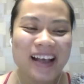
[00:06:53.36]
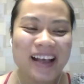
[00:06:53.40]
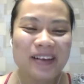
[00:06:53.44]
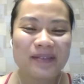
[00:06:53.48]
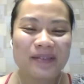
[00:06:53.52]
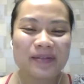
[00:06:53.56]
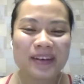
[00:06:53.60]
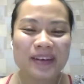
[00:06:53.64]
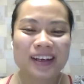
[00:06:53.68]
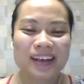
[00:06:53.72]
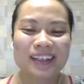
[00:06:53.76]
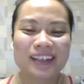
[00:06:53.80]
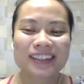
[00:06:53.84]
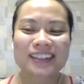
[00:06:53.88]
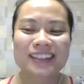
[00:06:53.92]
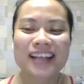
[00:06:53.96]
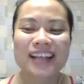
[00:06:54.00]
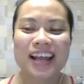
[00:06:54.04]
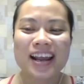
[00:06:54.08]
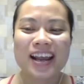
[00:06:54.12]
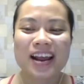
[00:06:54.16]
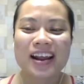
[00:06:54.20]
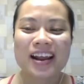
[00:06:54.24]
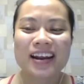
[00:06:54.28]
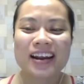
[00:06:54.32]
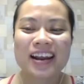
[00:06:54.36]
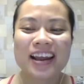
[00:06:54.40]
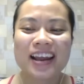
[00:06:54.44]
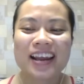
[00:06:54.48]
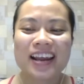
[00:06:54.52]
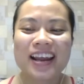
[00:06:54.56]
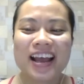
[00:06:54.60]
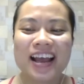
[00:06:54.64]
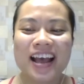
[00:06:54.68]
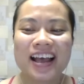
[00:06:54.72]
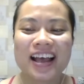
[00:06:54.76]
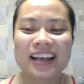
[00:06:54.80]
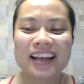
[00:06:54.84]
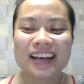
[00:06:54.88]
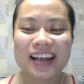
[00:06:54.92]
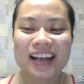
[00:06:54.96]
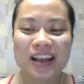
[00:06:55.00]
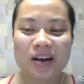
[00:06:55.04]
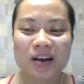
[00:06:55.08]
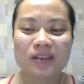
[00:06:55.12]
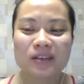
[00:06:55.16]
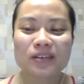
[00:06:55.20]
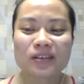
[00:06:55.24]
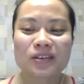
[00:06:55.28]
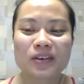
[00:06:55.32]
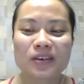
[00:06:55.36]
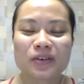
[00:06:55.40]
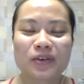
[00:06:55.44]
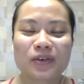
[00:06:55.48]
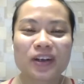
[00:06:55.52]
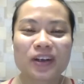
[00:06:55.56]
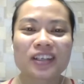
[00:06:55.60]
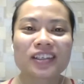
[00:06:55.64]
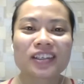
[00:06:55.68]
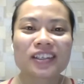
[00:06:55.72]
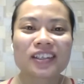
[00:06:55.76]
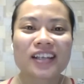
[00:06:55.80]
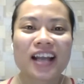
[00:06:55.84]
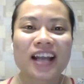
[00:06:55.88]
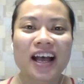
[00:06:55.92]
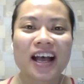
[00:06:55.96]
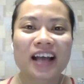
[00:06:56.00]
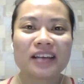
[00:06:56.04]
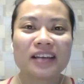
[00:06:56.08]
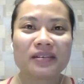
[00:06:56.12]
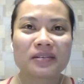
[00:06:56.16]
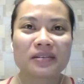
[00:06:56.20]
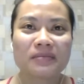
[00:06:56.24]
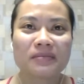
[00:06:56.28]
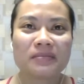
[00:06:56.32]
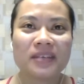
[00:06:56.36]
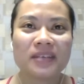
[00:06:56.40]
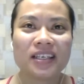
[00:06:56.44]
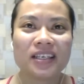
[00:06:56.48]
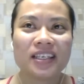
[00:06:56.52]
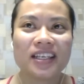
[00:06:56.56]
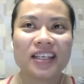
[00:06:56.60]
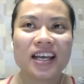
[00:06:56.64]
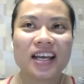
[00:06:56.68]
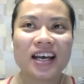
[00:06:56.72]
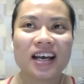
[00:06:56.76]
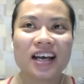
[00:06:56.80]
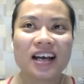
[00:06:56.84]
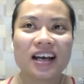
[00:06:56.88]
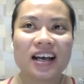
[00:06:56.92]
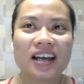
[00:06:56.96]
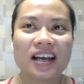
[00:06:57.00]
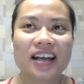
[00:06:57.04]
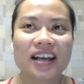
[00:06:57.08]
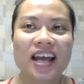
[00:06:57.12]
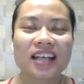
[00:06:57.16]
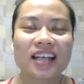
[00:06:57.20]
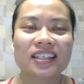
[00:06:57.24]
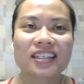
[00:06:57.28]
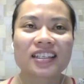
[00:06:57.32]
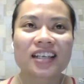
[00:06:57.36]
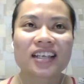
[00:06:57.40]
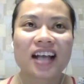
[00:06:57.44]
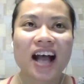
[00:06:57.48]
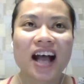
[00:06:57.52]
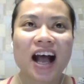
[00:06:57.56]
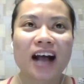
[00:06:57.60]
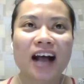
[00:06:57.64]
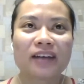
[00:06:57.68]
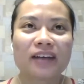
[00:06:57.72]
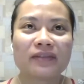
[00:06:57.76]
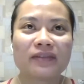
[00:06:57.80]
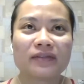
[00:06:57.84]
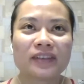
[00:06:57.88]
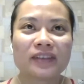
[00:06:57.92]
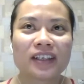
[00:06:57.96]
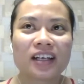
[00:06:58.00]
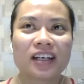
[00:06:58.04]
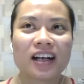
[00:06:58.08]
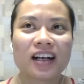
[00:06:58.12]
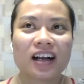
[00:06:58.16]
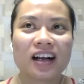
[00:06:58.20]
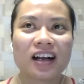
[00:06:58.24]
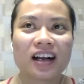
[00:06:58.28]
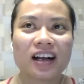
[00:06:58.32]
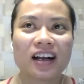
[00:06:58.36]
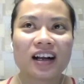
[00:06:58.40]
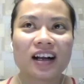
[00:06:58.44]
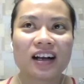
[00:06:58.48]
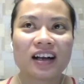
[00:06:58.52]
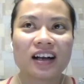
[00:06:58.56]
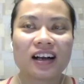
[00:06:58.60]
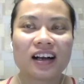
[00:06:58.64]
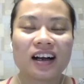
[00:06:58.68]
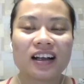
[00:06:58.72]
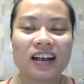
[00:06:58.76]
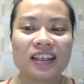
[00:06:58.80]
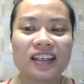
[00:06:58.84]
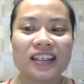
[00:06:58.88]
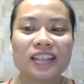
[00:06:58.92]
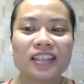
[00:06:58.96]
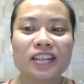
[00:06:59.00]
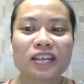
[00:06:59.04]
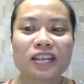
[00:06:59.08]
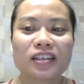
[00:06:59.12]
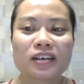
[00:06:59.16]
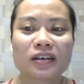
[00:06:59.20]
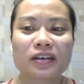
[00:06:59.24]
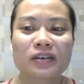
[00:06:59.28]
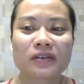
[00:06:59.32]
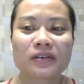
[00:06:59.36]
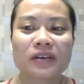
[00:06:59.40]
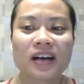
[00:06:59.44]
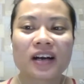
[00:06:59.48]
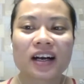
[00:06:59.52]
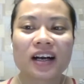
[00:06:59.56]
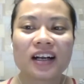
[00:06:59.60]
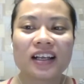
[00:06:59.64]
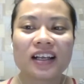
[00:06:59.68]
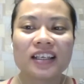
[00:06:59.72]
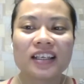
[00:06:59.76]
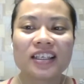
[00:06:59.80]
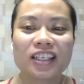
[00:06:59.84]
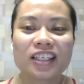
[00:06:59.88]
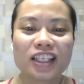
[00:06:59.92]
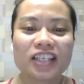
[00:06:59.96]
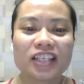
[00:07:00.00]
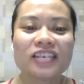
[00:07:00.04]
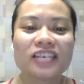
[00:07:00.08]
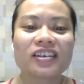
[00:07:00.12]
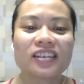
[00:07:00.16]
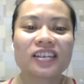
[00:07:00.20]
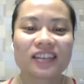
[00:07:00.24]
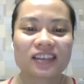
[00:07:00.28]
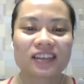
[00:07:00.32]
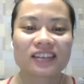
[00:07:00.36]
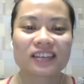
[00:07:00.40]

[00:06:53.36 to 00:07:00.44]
because they they they also recognize me uh, that, uh, I'm a little serious.